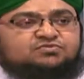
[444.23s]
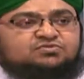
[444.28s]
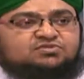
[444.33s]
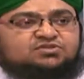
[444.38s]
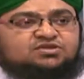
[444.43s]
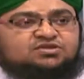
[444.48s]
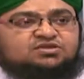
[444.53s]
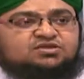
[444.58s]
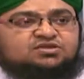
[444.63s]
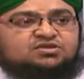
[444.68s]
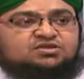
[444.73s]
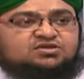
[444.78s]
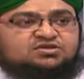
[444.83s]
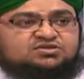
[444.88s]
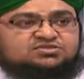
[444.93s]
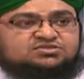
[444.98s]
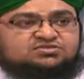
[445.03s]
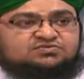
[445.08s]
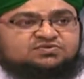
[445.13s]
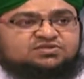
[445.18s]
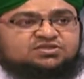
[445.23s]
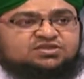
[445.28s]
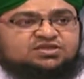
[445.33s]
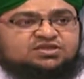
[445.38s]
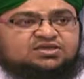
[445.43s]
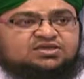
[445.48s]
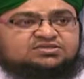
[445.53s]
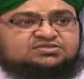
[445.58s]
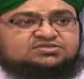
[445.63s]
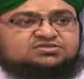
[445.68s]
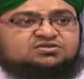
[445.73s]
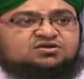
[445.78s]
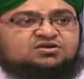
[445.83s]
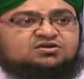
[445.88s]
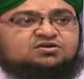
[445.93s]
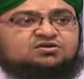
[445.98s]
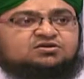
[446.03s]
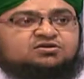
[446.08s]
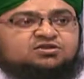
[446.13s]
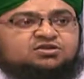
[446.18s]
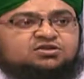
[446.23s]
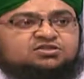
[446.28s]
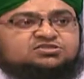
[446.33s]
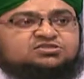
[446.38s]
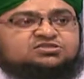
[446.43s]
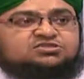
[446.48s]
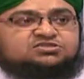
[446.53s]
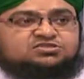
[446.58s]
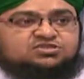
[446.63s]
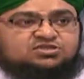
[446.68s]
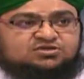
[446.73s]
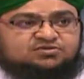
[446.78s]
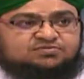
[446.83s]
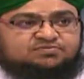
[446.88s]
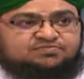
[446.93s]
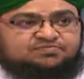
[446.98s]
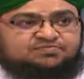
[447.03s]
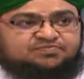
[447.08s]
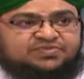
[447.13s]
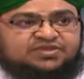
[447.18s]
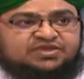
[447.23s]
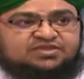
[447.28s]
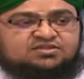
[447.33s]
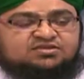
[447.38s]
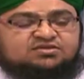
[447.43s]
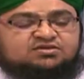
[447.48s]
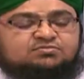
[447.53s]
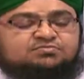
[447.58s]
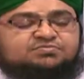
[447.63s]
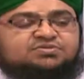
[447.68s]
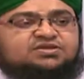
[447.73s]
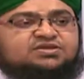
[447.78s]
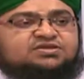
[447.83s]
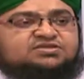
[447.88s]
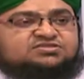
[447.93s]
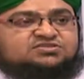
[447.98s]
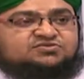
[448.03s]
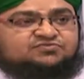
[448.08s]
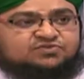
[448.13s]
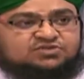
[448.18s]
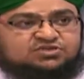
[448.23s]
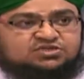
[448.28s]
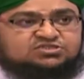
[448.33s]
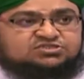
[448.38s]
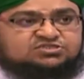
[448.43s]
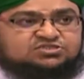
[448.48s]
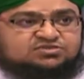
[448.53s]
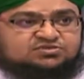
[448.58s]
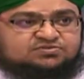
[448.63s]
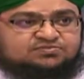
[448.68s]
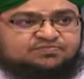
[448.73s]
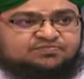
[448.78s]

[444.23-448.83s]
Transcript: that Allah Azza wa Jalla has granted religion Islam as a comprehensive religion,